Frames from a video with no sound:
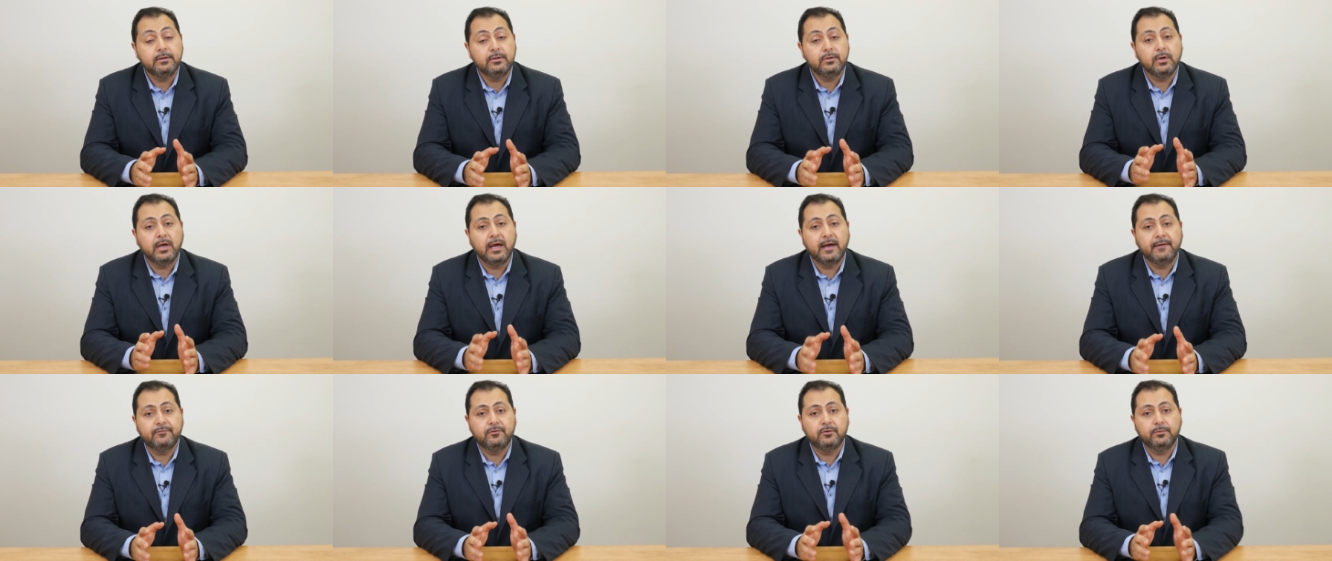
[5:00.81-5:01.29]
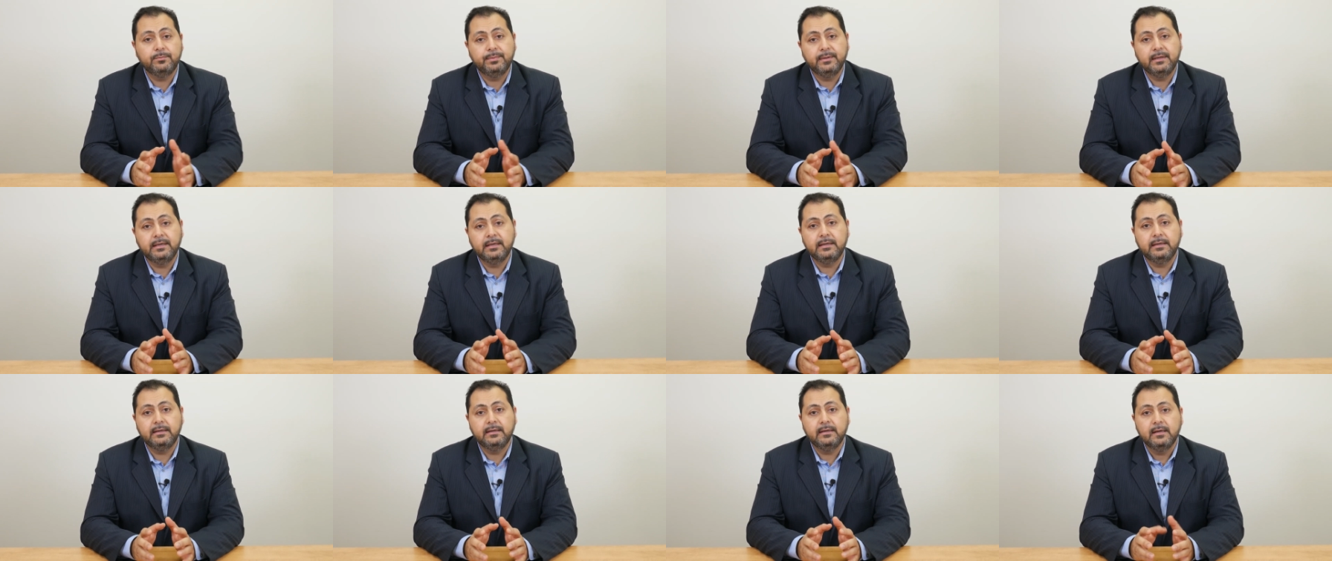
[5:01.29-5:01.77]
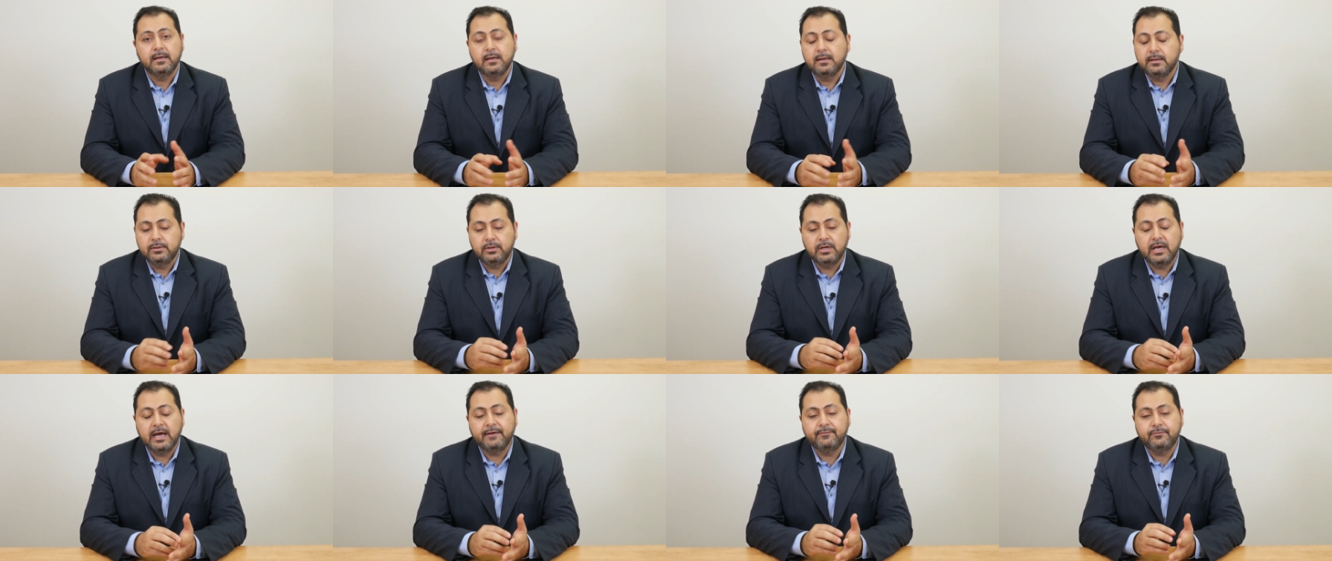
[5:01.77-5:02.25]
you have
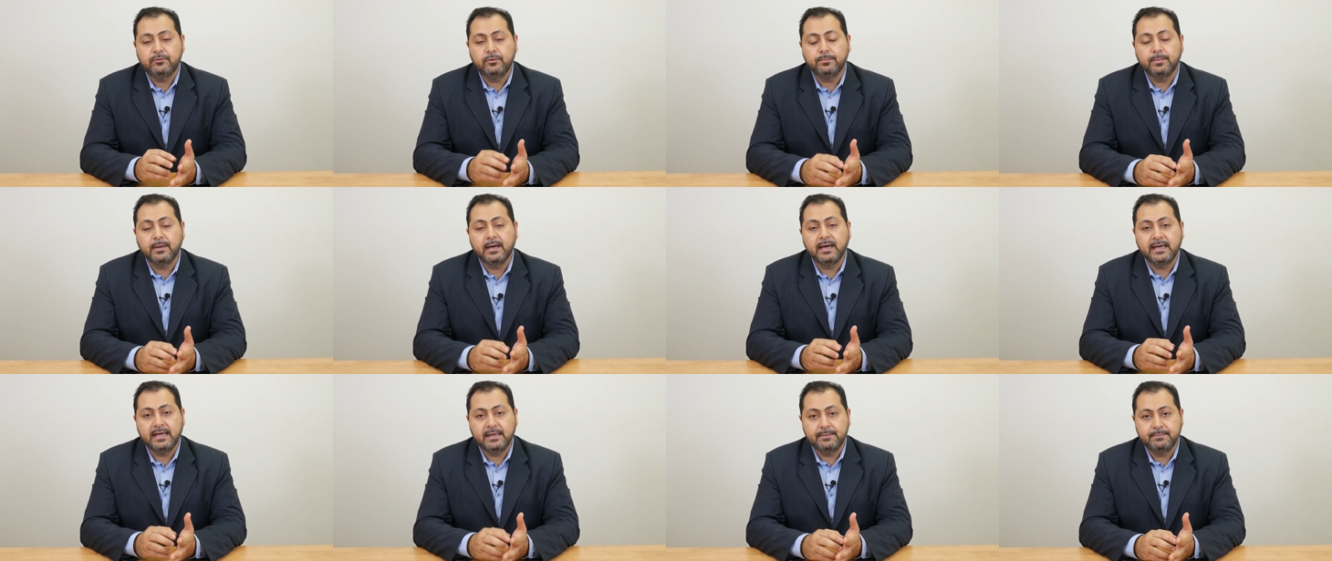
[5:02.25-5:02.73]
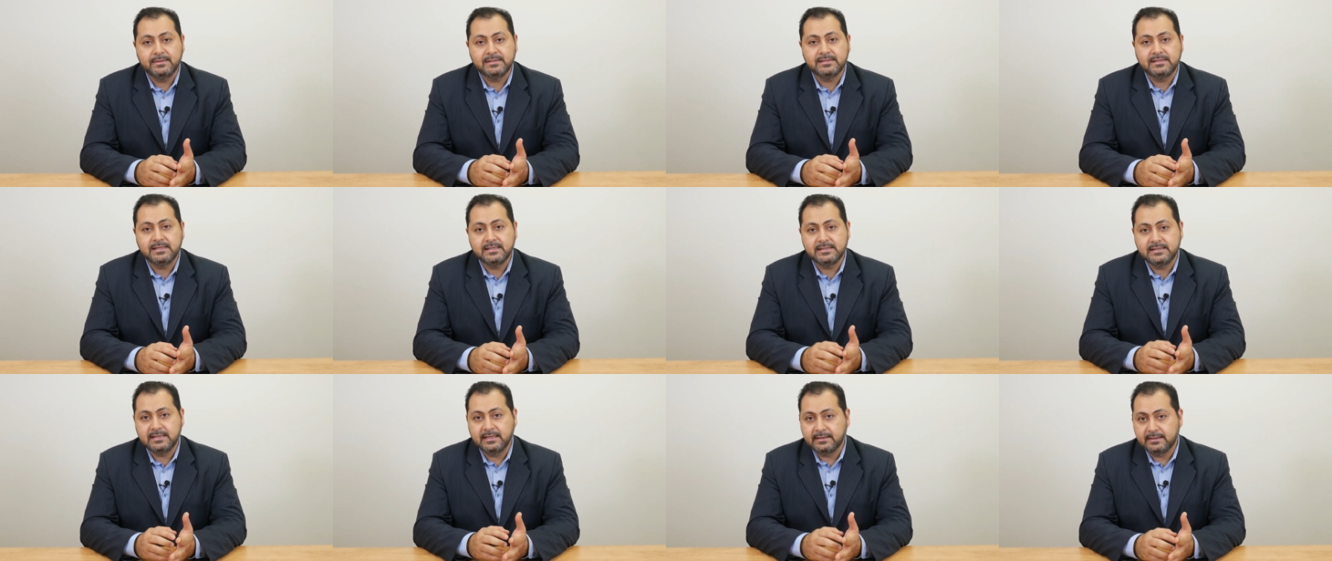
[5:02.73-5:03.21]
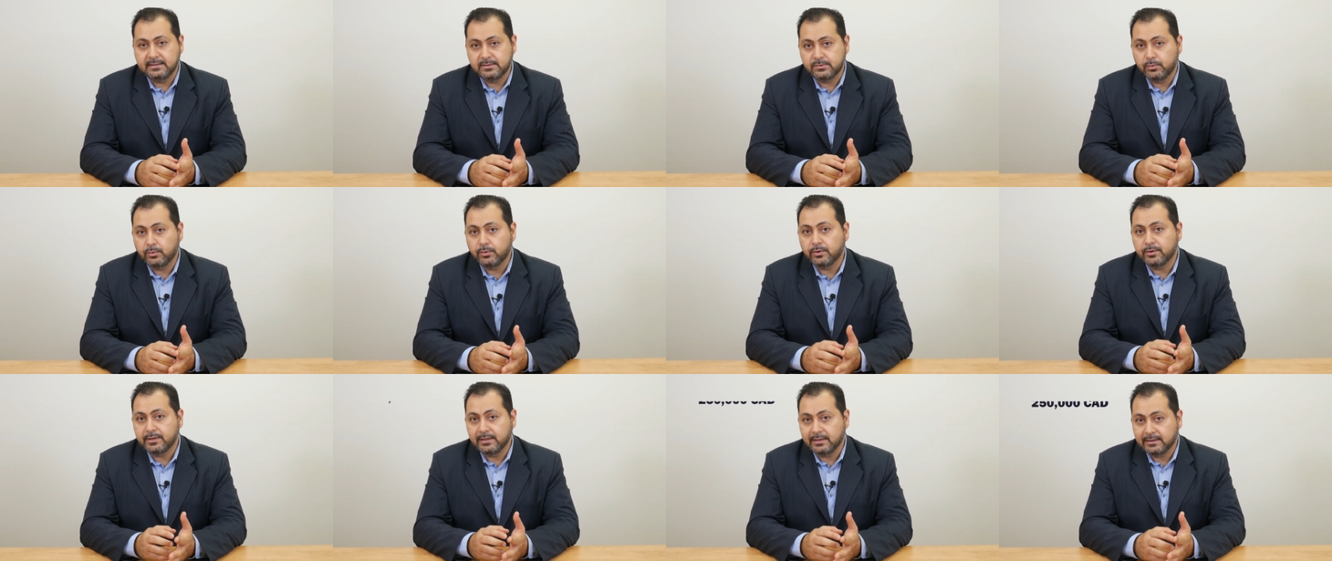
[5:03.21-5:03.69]
to buy a business that is
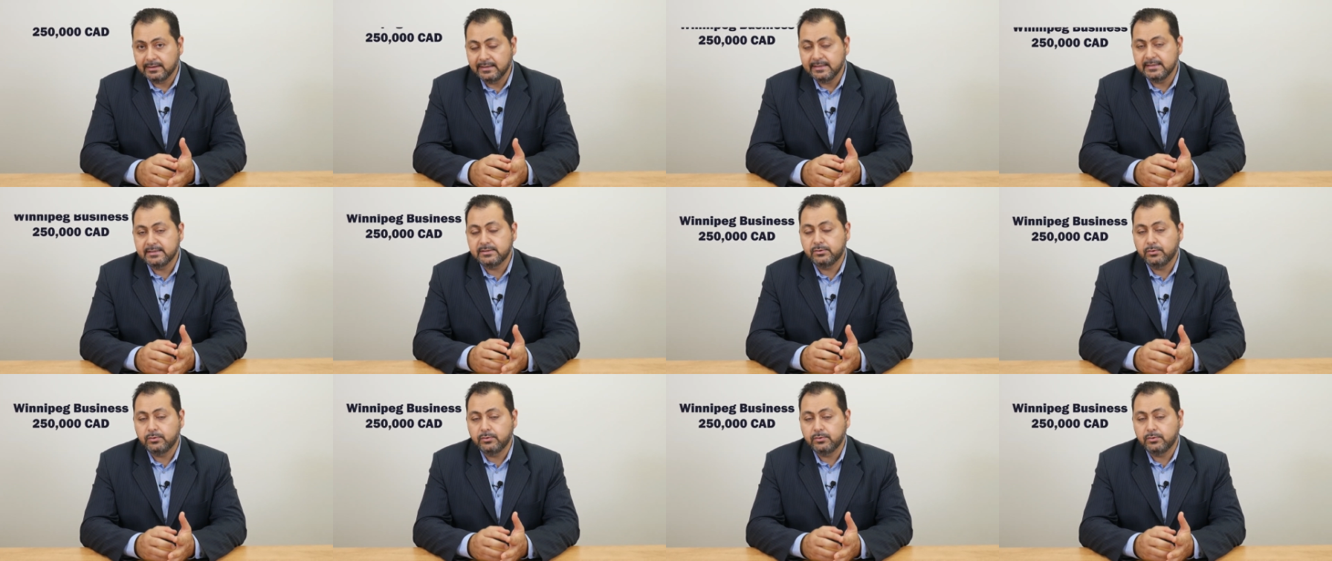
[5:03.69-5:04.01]
worth at least